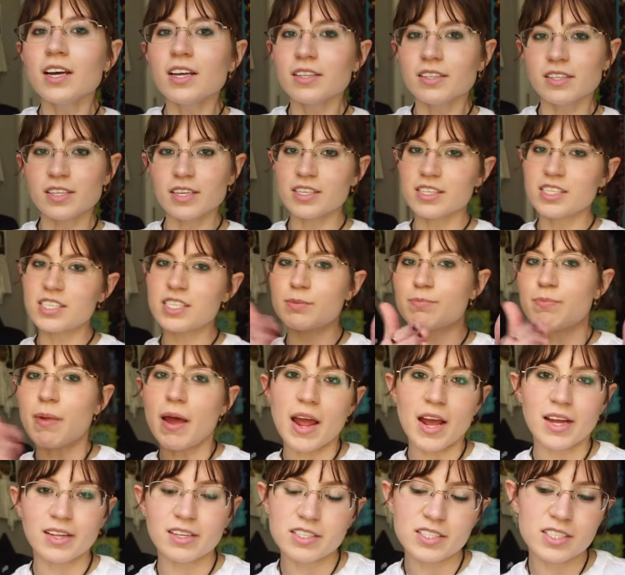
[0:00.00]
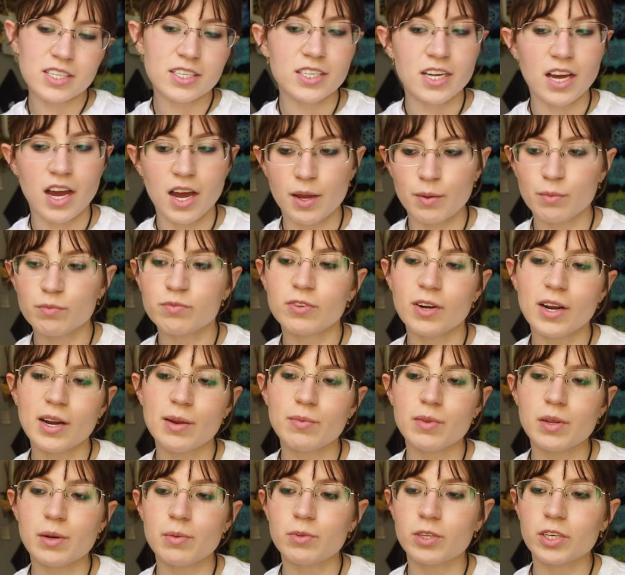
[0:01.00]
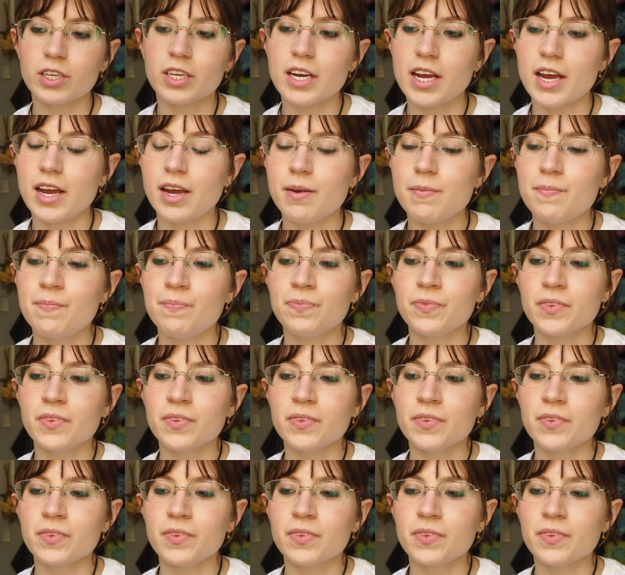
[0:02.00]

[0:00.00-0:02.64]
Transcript: the span, that's the time frame that I'm looking at.